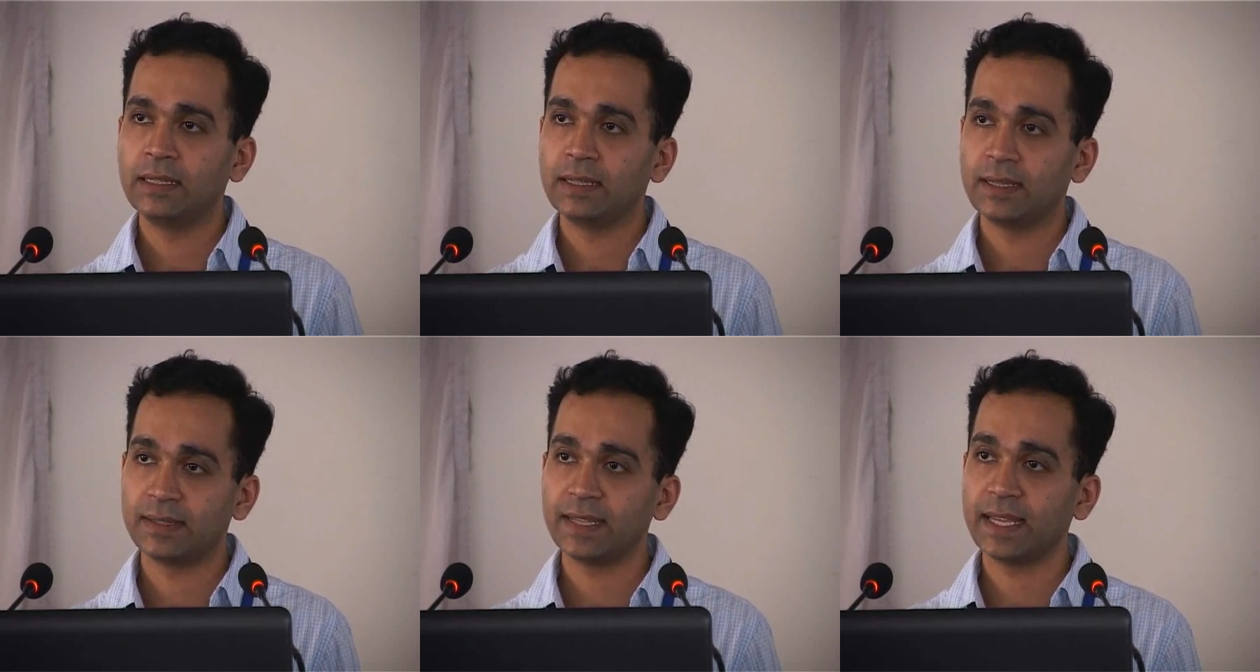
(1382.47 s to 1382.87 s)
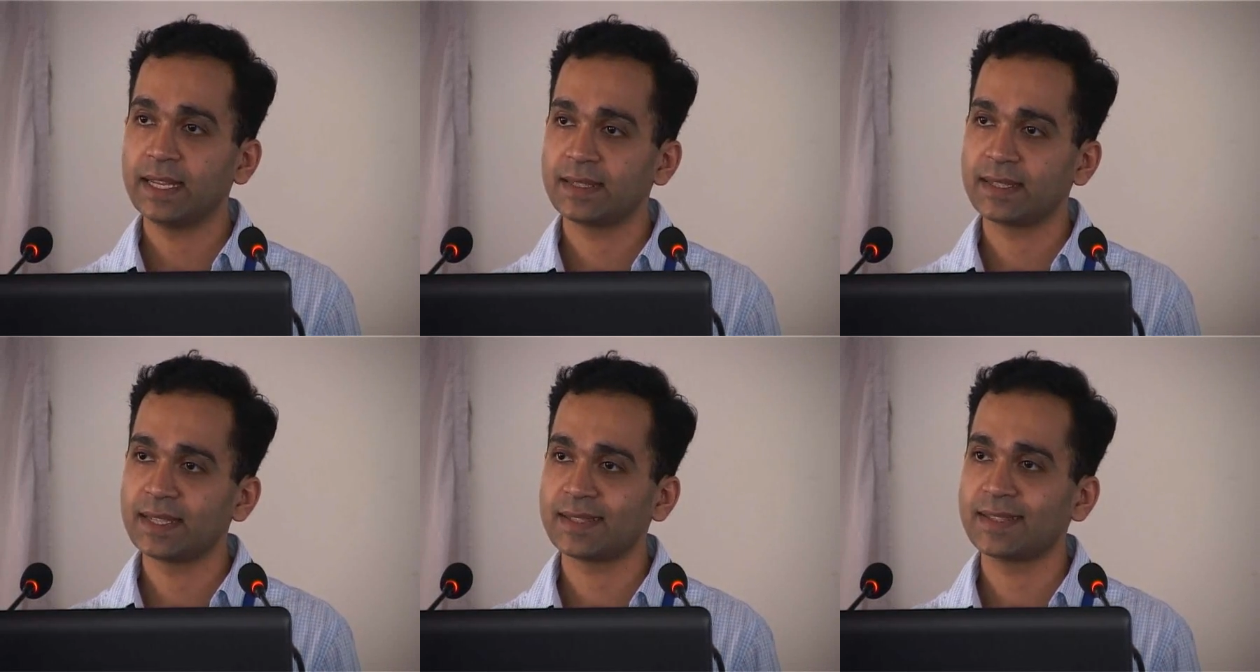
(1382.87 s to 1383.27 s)
A cell
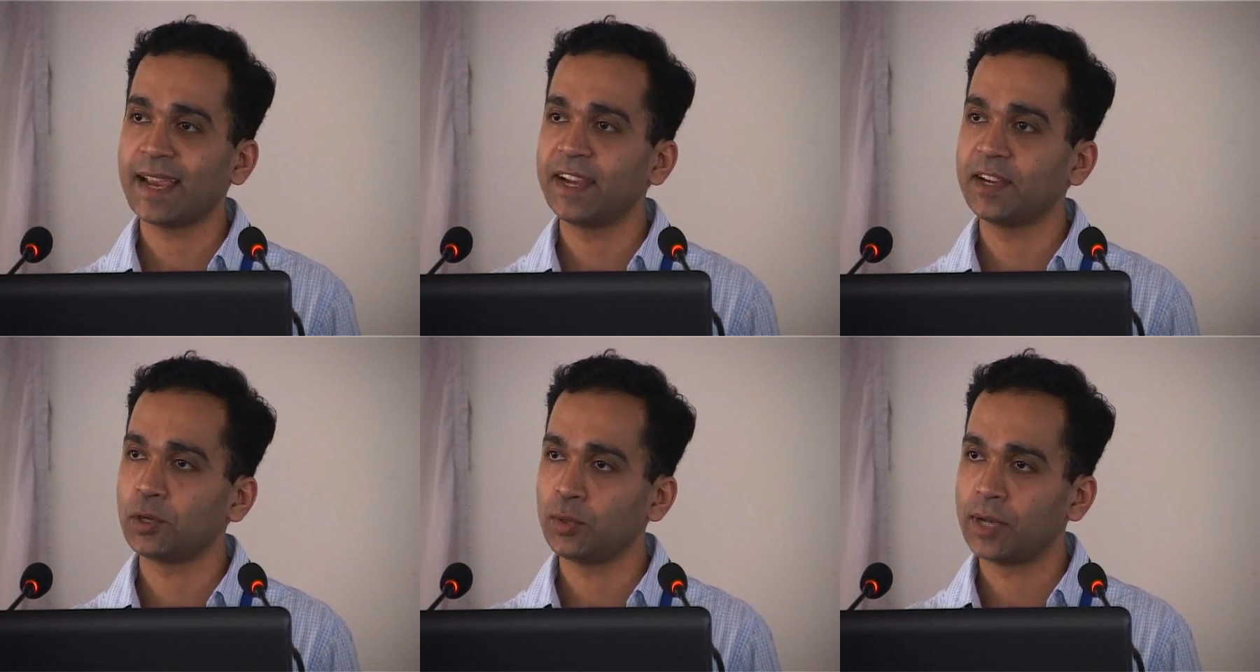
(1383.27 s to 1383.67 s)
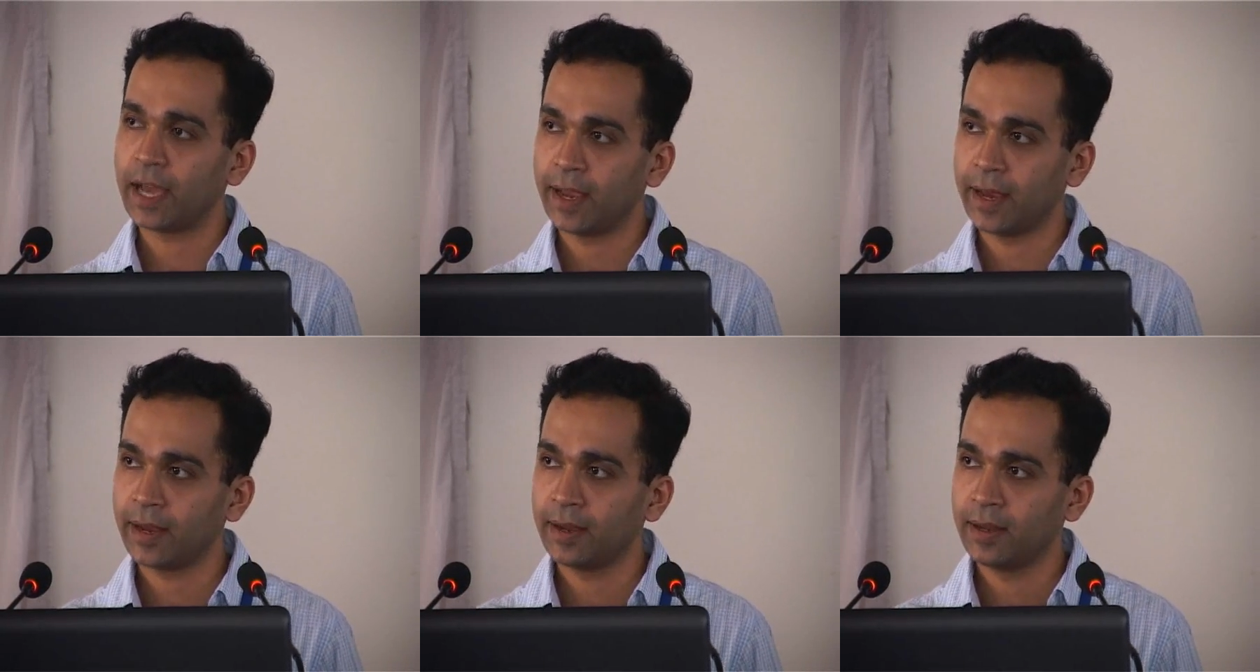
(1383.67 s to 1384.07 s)
is destined to
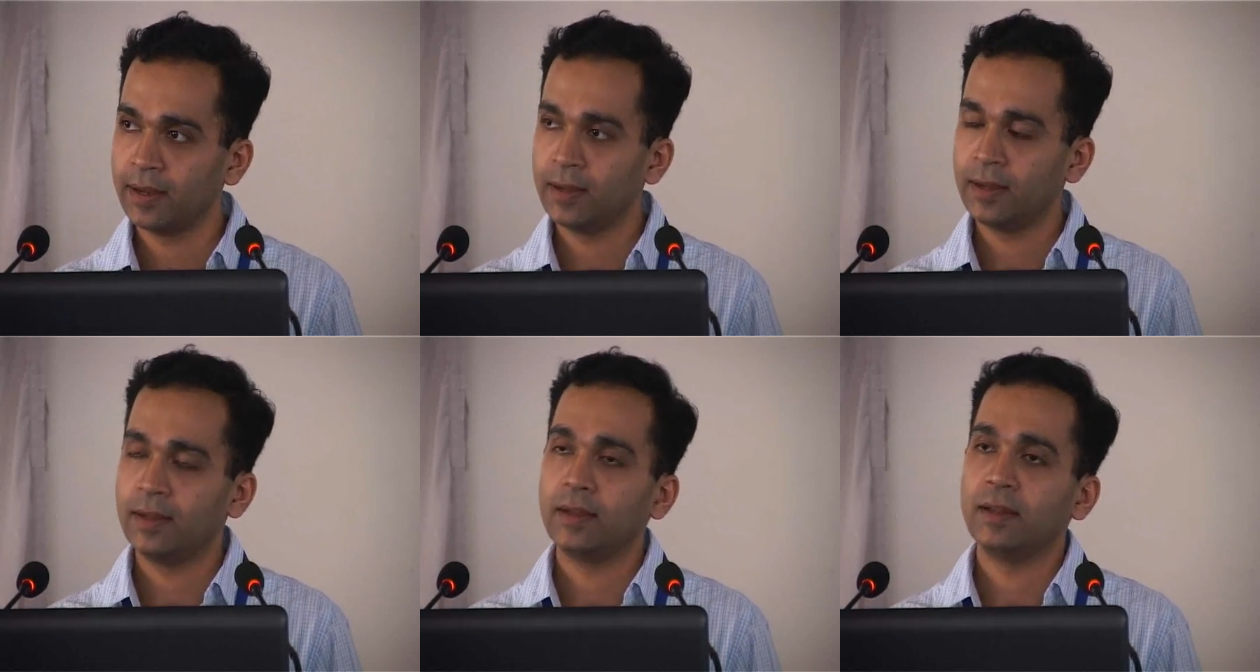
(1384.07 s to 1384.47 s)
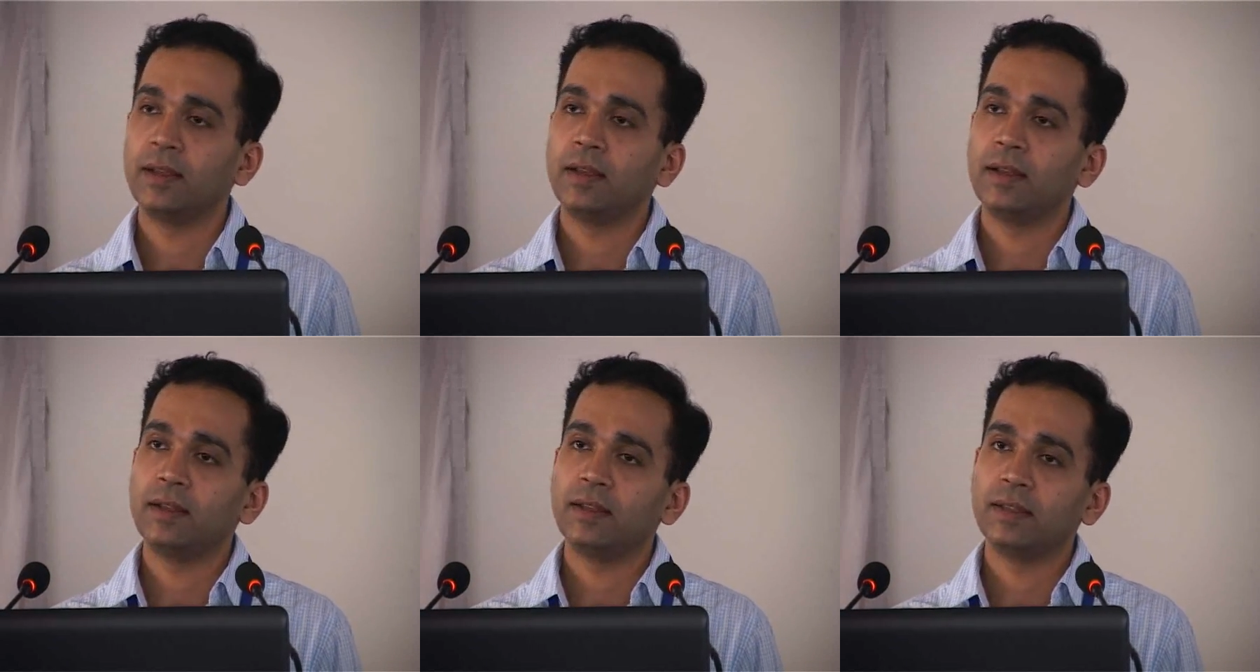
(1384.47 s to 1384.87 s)
die
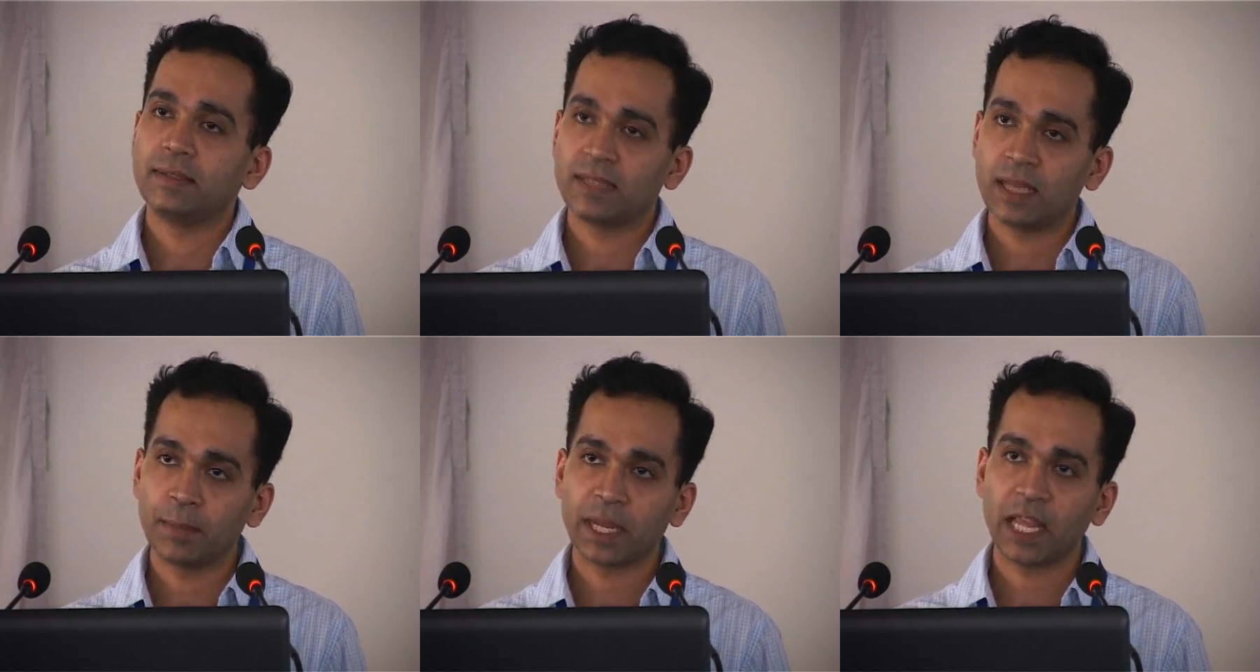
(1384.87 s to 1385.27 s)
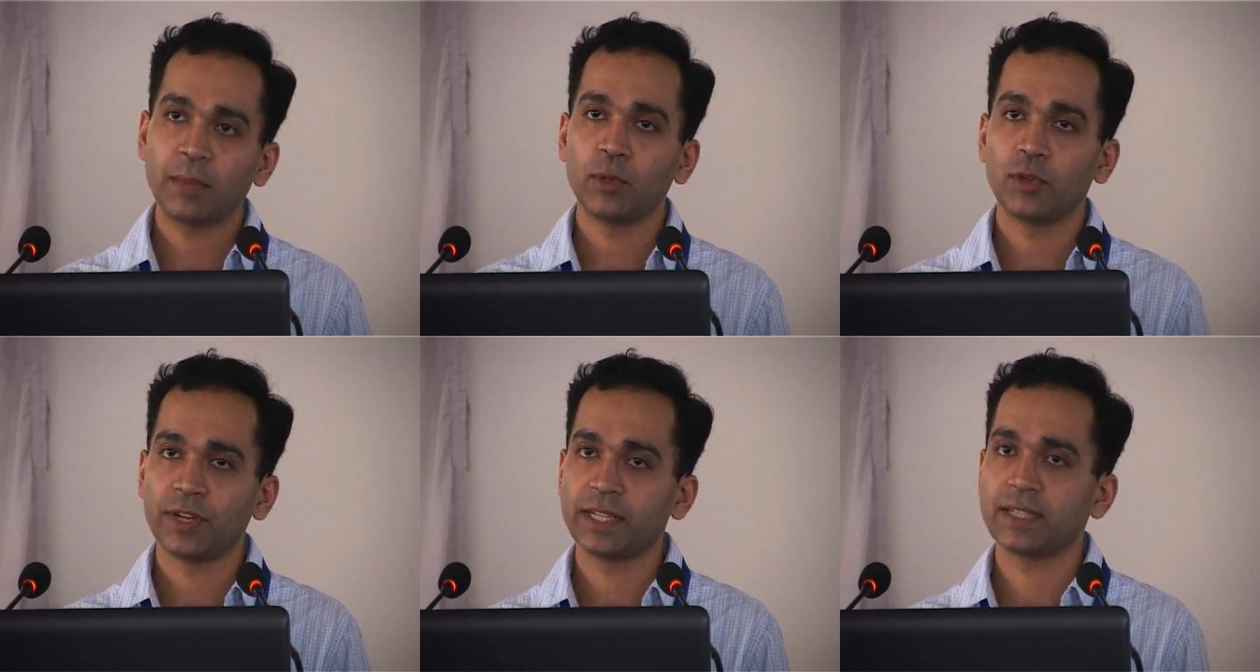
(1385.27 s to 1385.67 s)
sometime
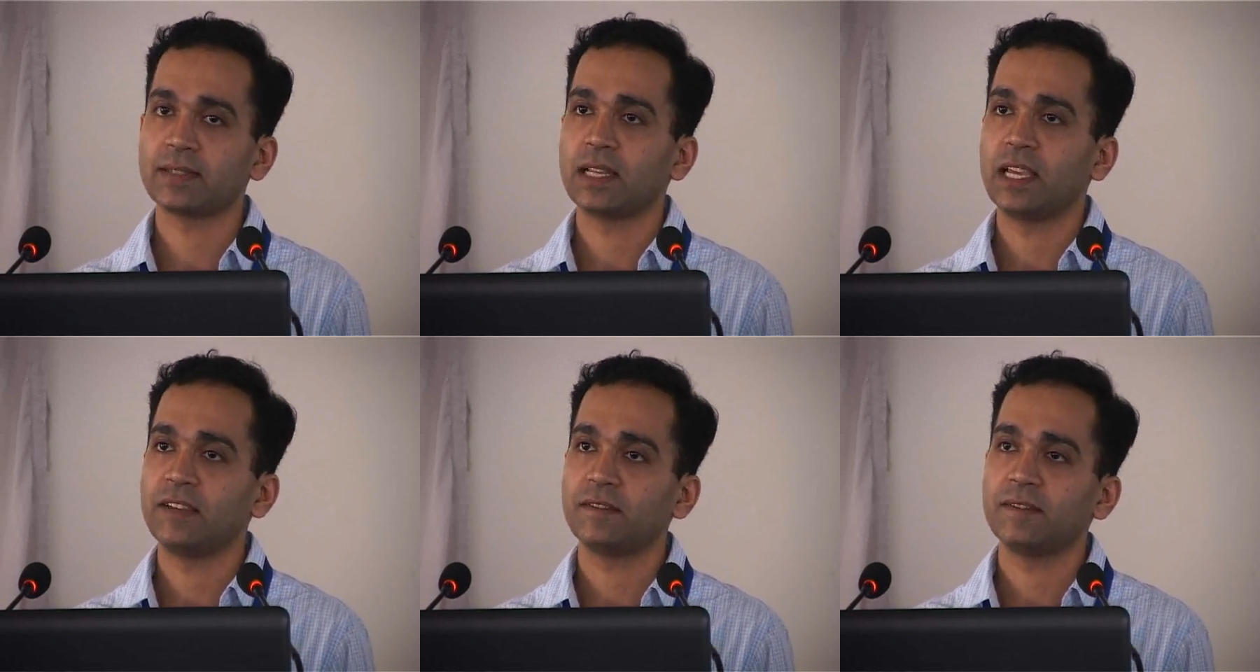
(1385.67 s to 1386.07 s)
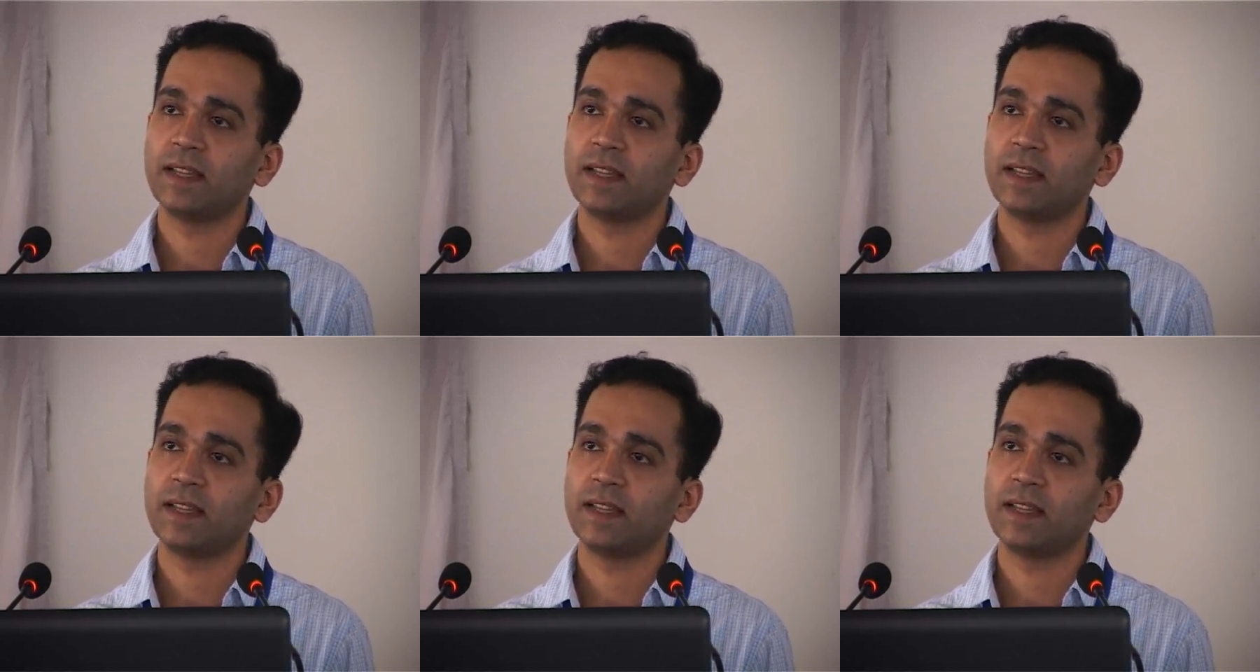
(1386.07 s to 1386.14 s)
during its life,